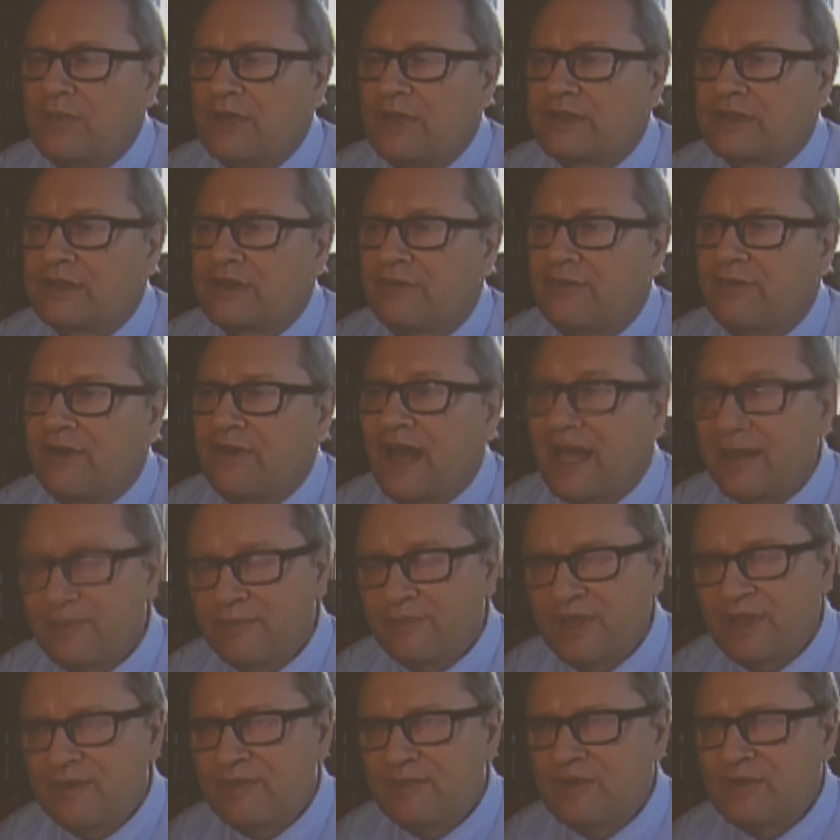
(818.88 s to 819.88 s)
but the
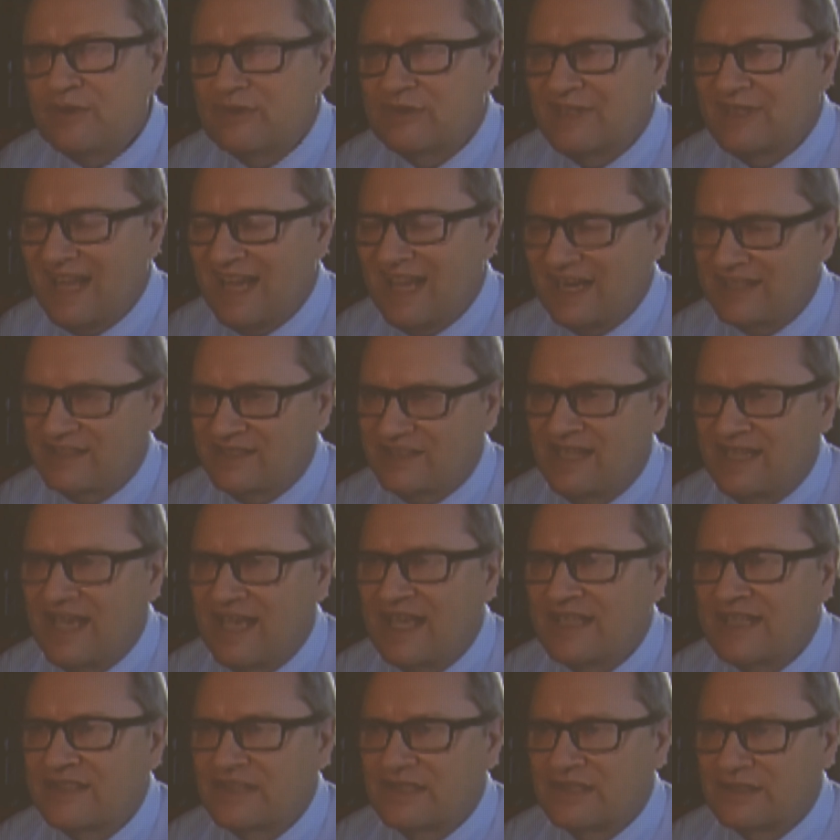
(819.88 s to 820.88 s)
Phi B mutant actually
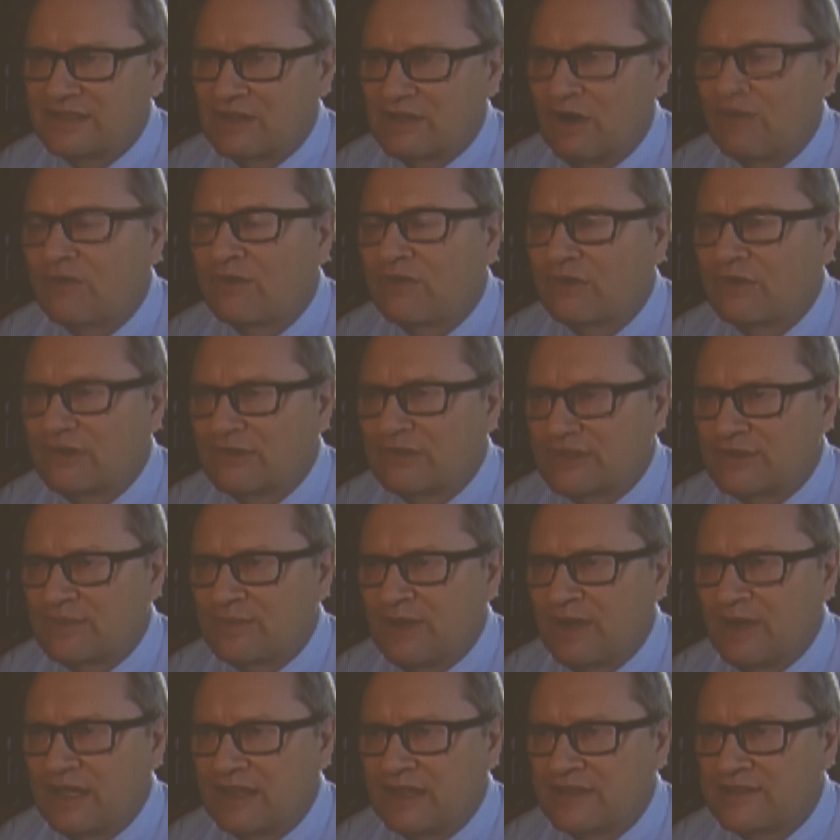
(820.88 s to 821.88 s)
has this over
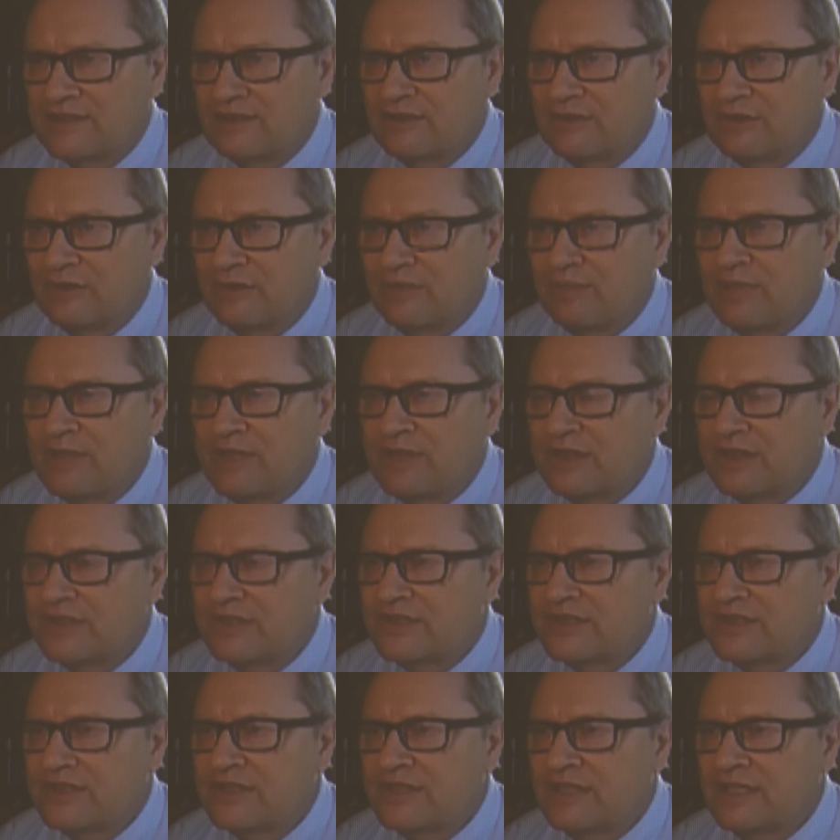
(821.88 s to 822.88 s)
response. So it
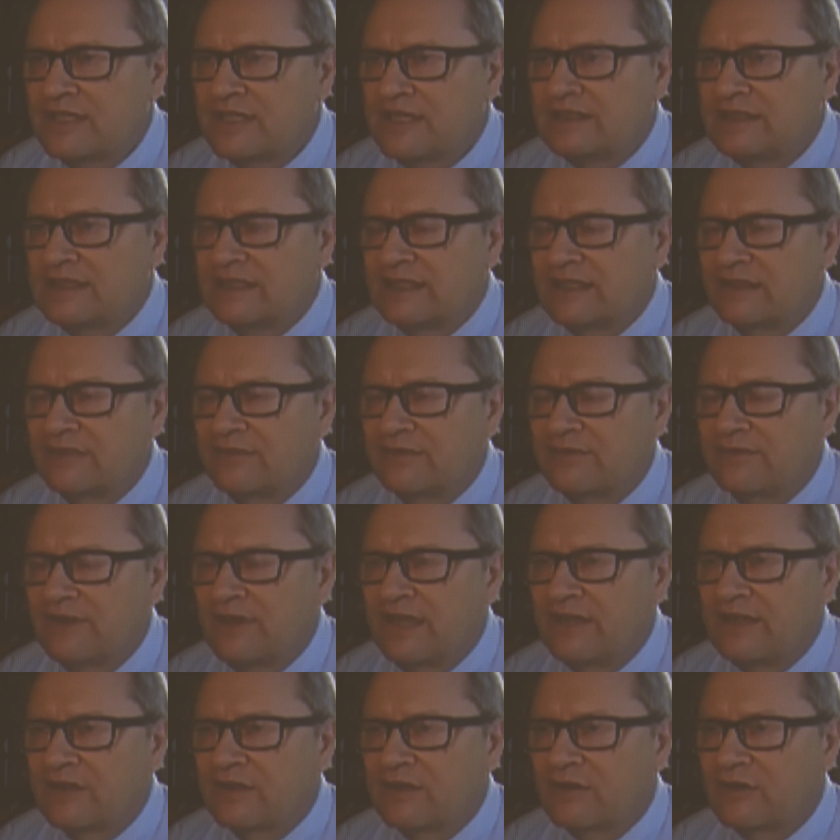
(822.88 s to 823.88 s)
appears that the
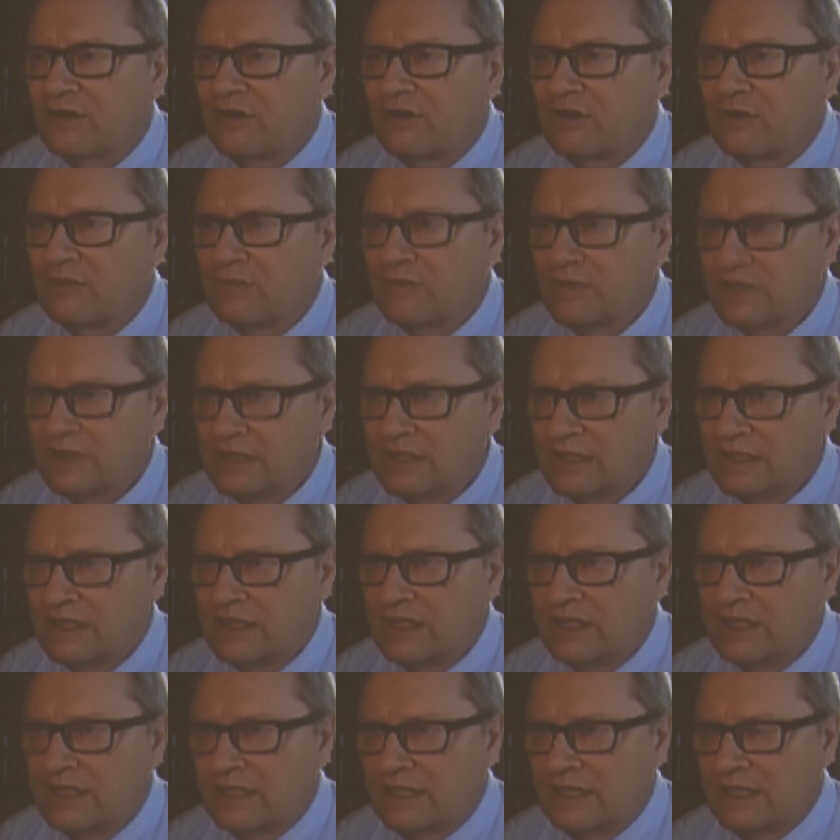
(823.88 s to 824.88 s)
phytochrome
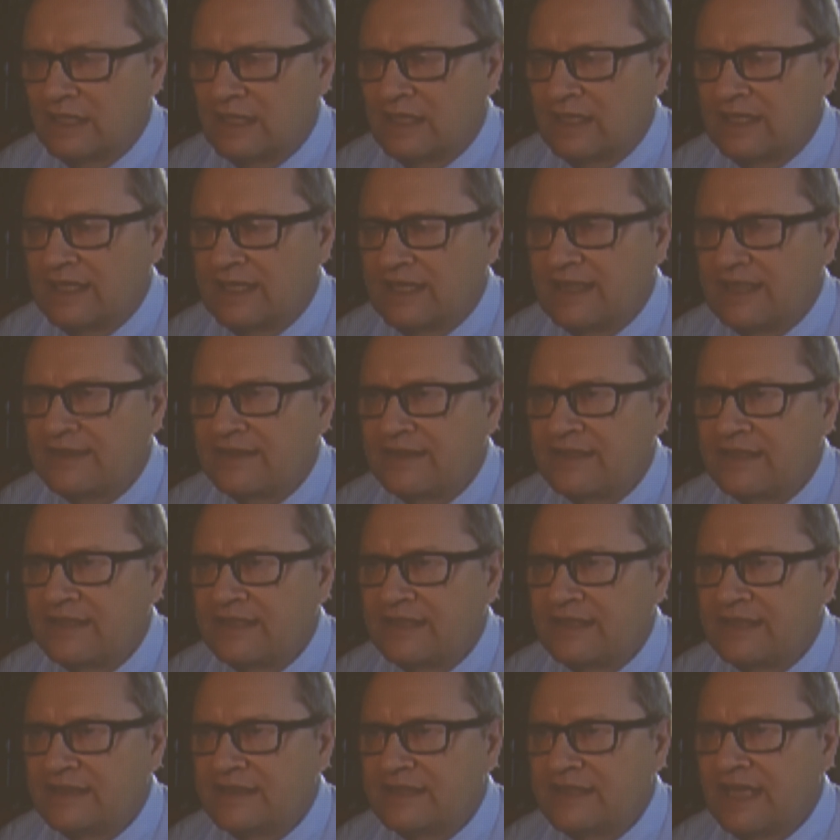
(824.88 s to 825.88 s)
in
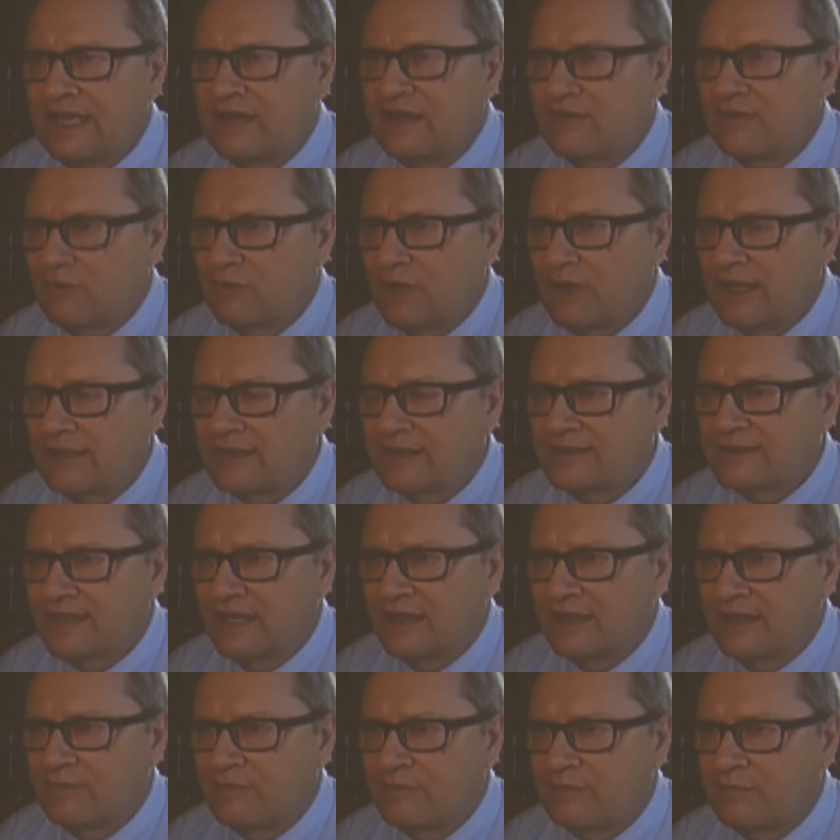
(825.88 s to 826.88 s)
the native wild
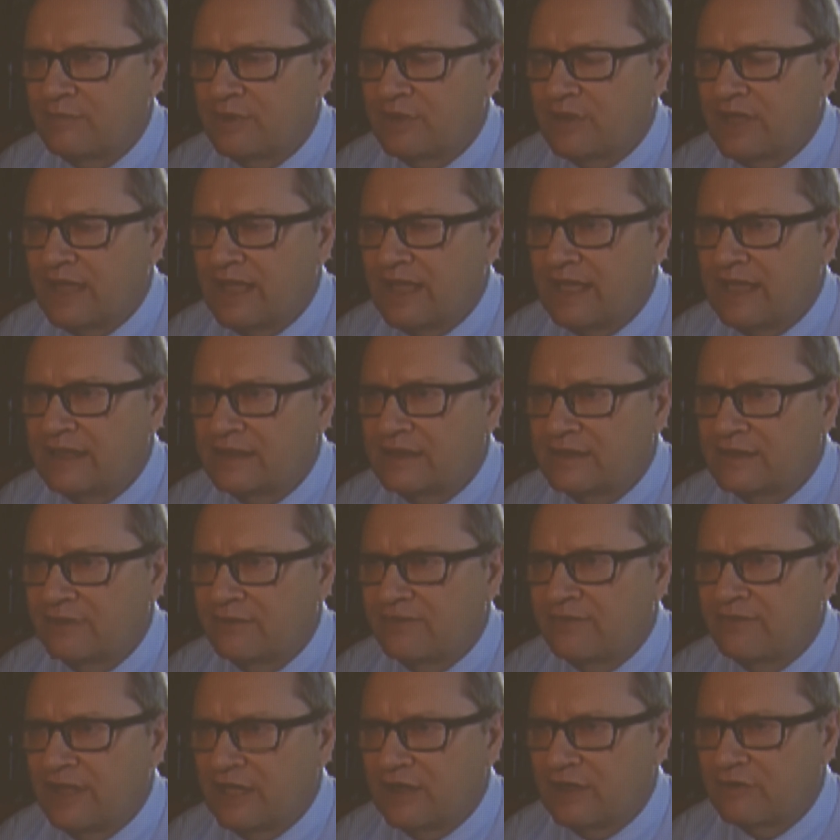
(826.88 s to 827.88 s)
type plant,
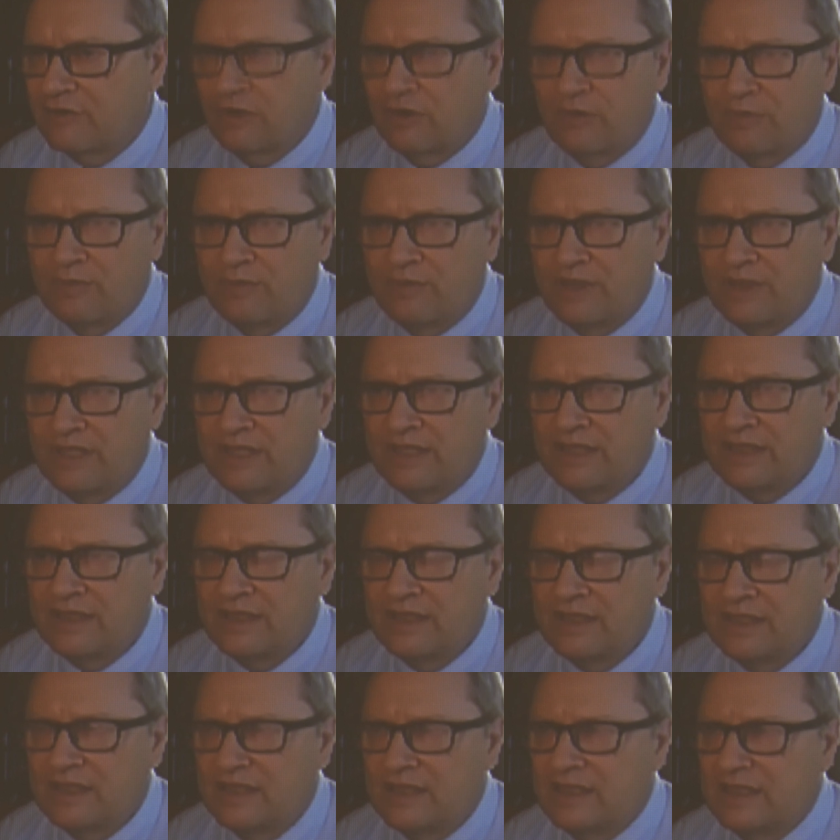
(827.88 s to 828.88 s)
the phytochrome
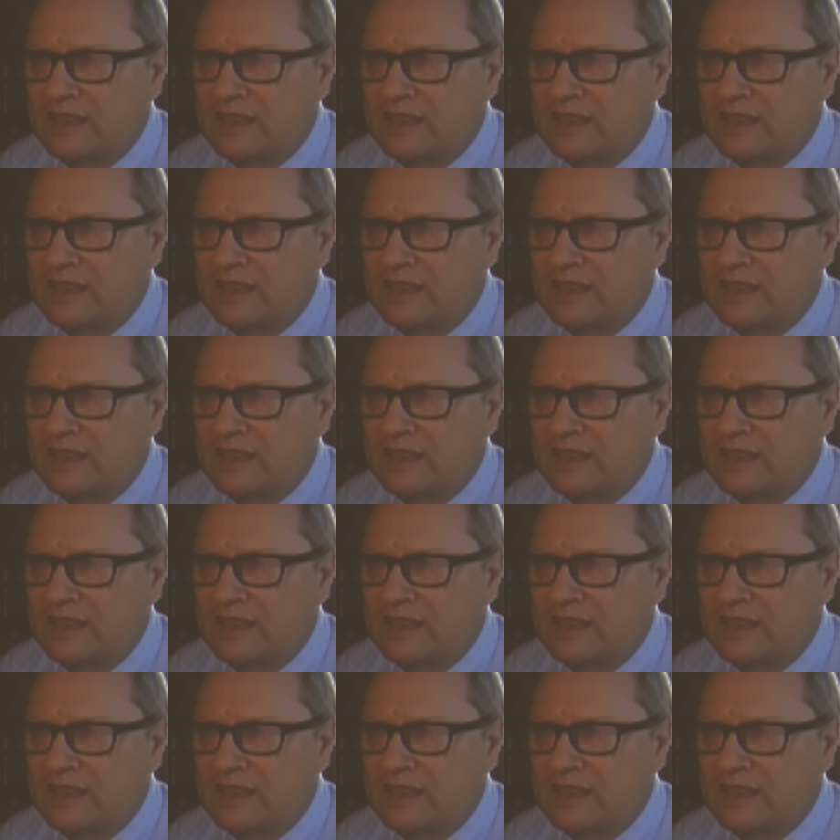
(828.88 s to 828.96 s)
B,